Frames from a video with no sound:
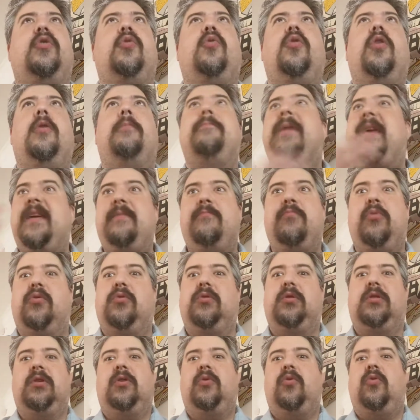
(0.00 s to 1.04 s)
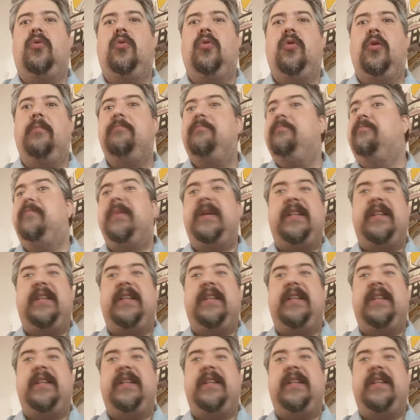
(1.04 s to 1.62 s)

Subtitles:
or people or